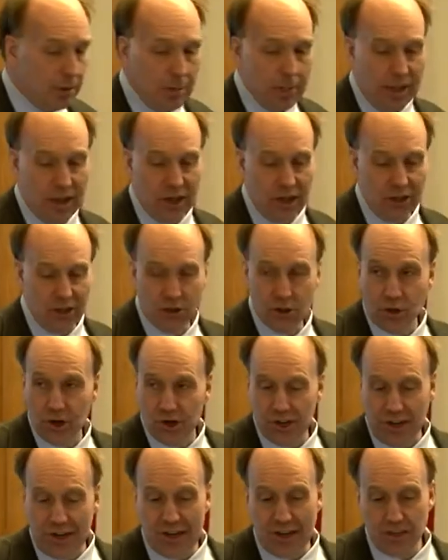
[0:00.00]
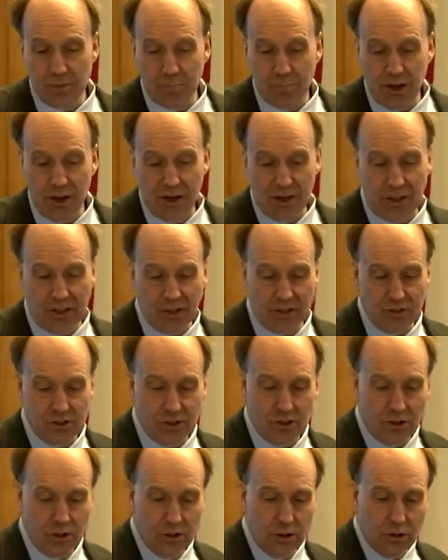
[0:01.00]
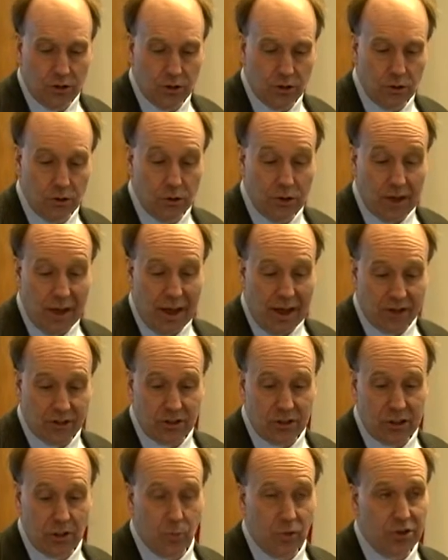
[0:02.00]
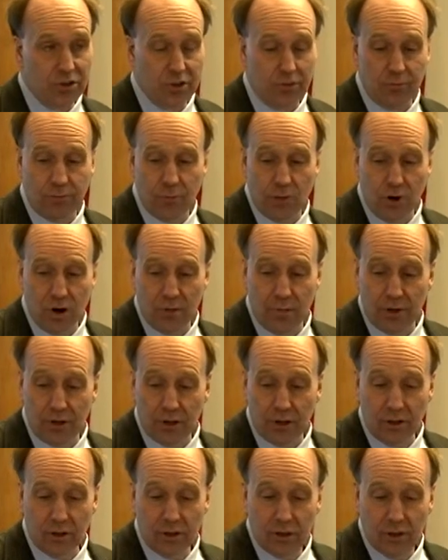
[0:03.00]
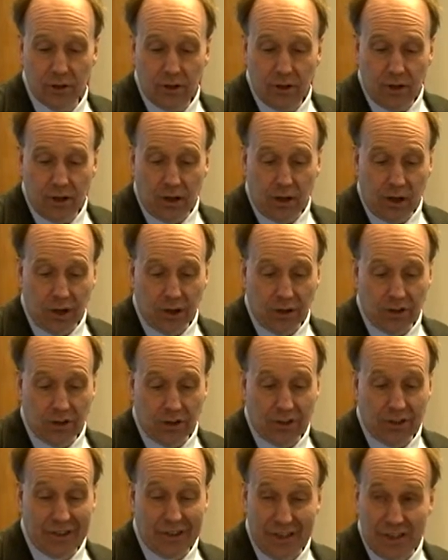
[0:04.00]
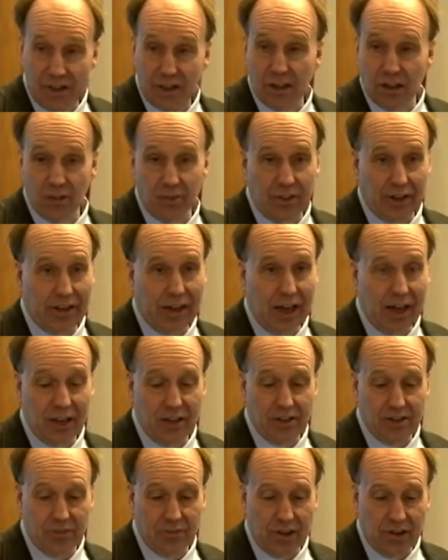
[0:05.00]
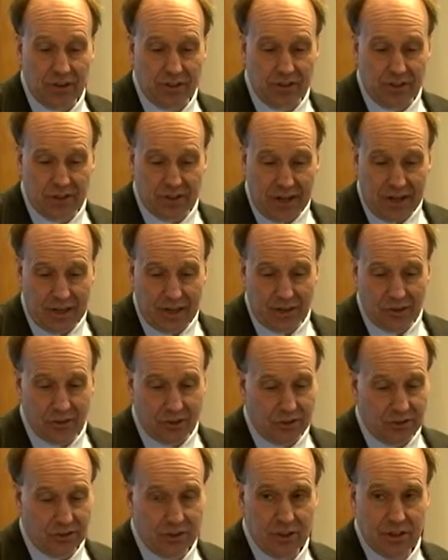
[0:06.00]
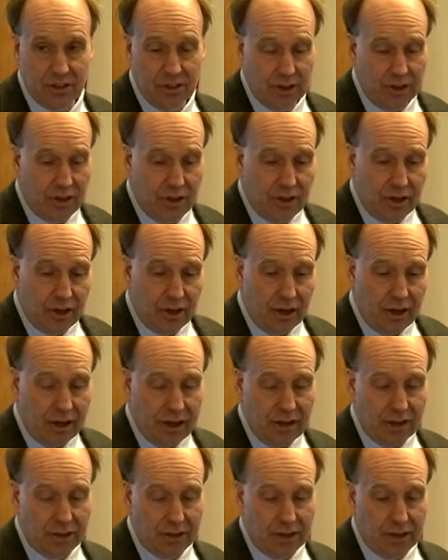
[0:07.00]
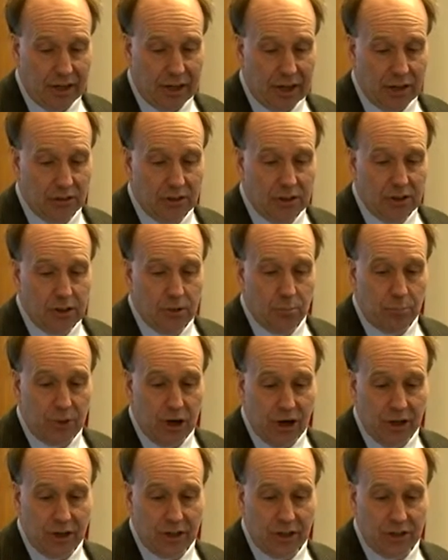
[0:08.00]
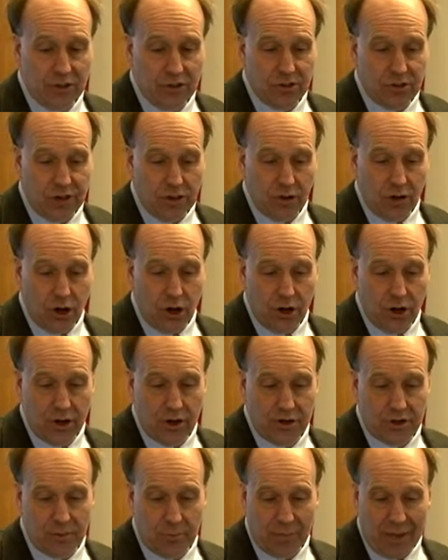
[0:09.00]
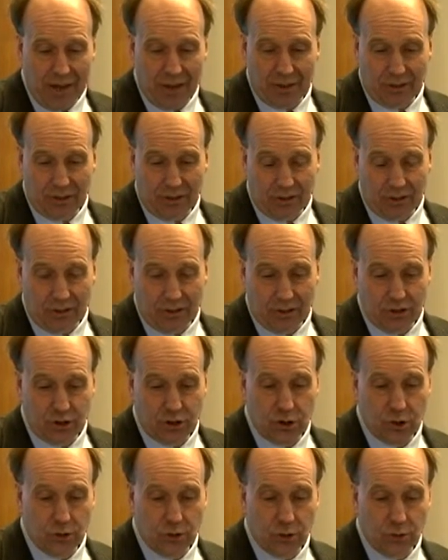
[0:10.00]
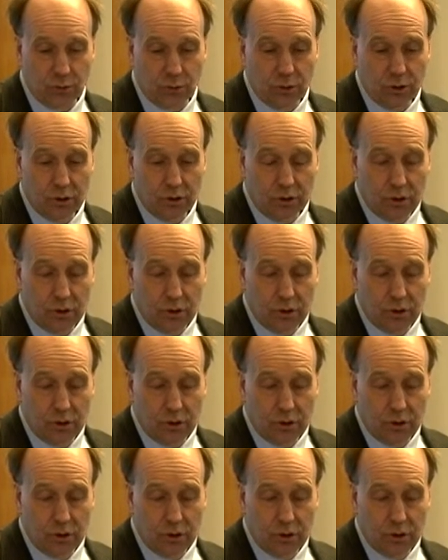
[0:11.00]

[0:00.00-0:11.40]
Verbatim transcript: uh, George H. Perkins, who actually was a former uh, dean of the College of Arts and Sciences. And uh, Perkins urged Bentley to